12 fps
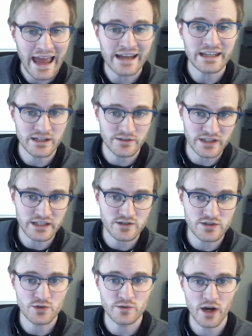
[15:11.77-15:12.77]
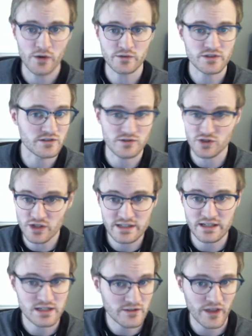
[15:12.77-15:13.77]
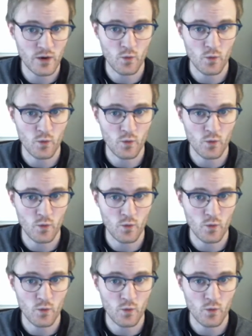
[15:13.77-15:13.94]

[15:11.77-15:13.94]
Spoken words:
any of these two notes just as if they